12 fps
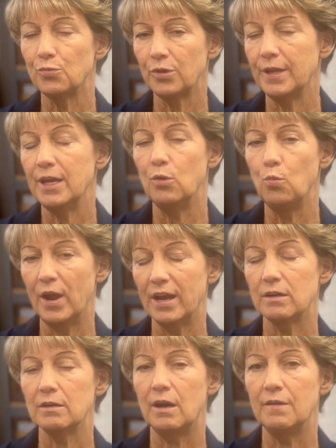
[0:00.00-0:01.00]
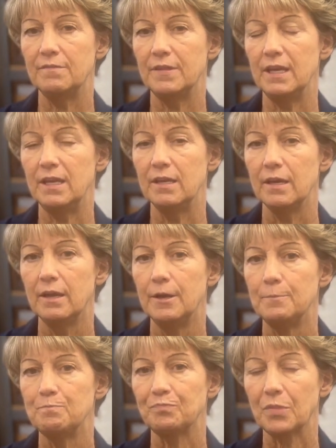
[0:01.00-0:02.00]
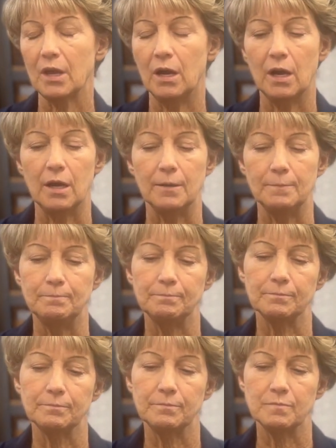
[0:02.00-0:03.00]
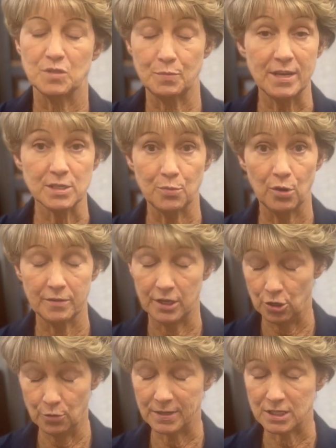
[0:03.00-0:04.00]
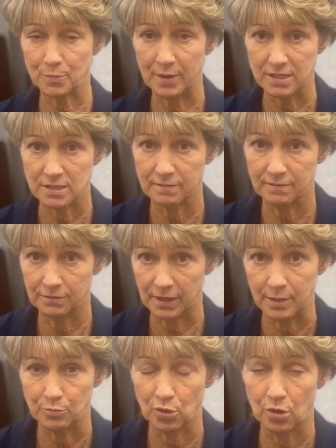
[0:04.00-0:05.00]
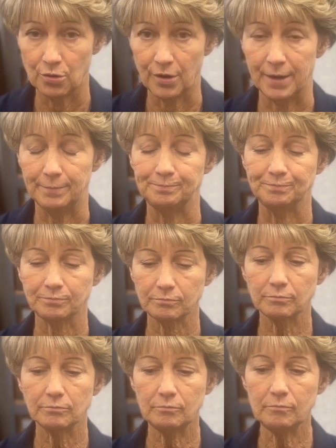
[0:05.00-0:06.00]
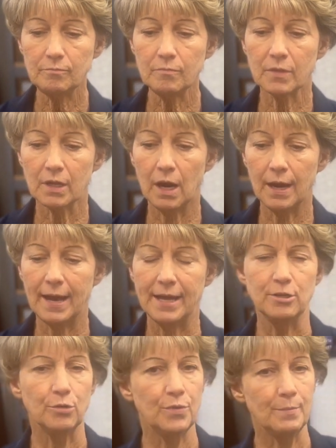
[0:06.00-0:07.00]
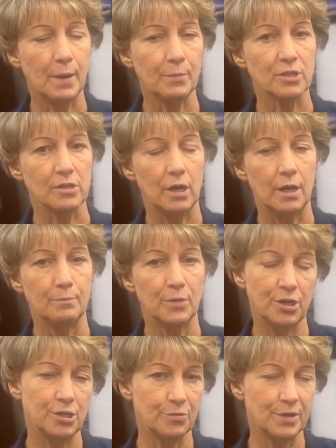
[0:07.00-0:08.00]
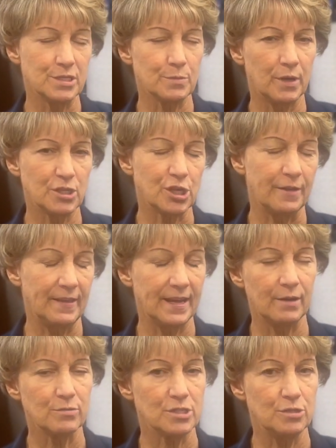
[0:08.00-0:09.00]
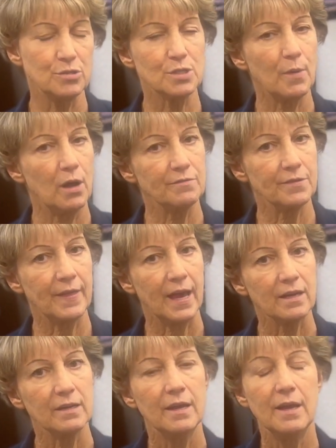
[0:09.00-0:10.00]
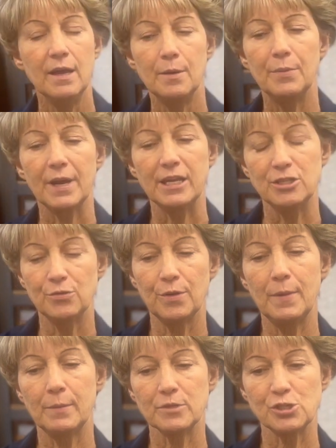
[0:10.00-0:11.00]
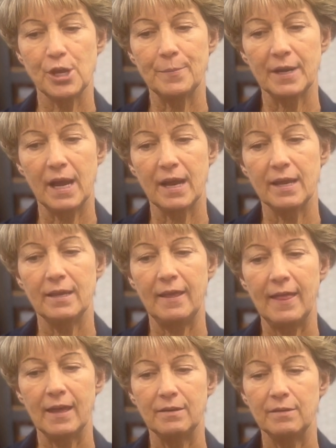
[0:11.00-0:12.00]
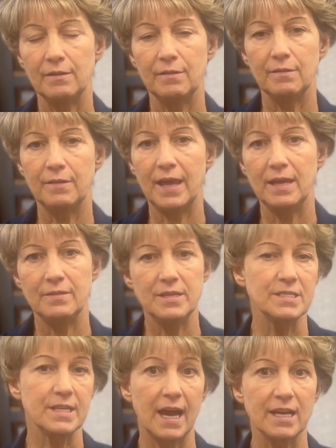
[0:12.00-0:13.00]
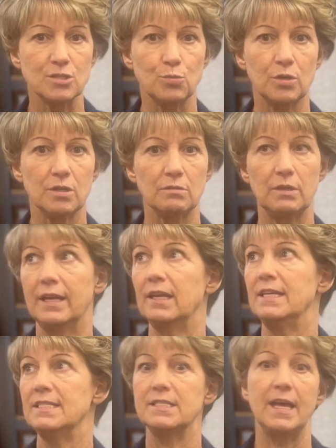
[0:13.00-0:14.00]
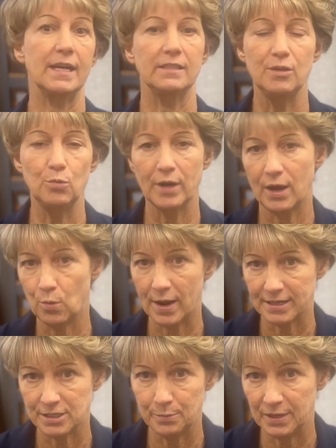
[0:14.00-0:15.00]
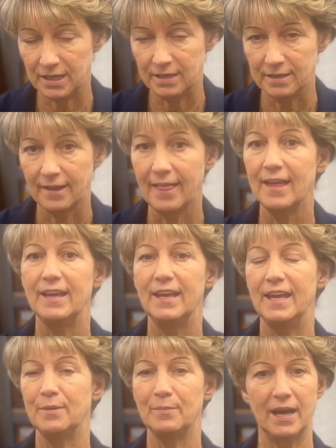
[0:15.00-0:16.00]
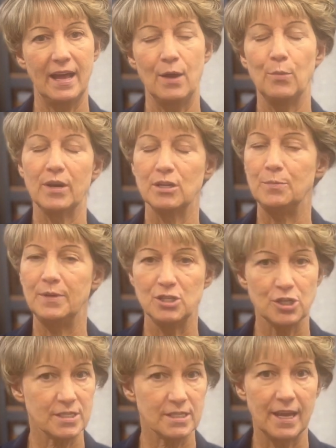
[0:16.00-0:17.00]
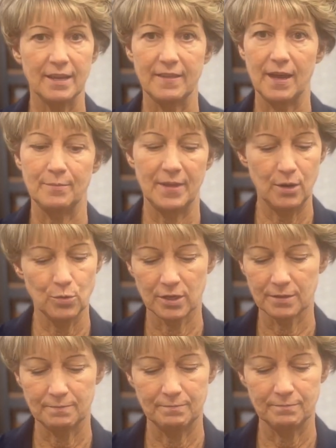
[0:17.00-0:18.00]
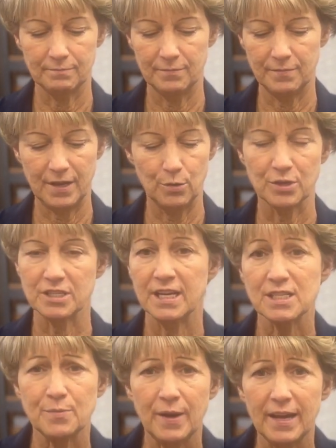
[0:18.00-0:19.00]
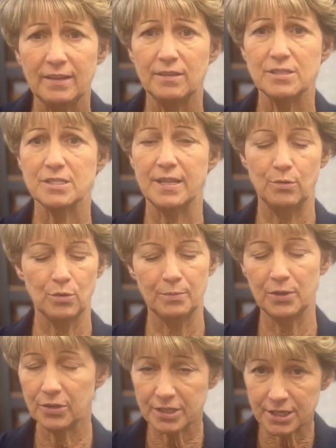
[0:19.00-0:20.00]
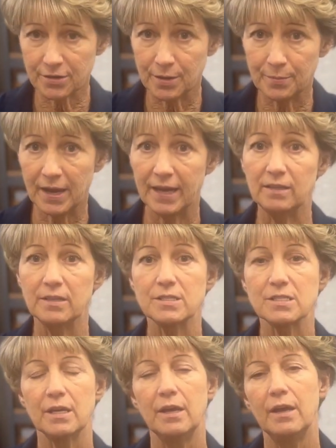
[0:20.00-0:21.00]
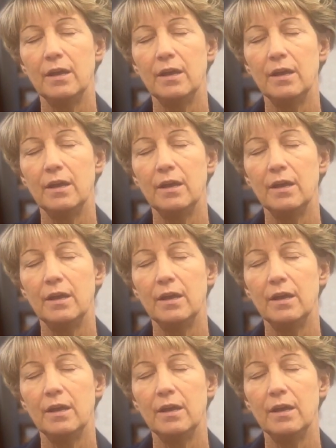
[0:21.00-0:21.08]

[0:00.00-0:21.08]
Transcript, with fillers: really aware of the uh, space, the human space flight program uh, I don't remember uh, as much. I think I was too small for that, but I do remember Gemini, and they these guys were like exactly what I wanted to be. In my, I wanted to be just like them. They were, they were test pilots. They were military pilots.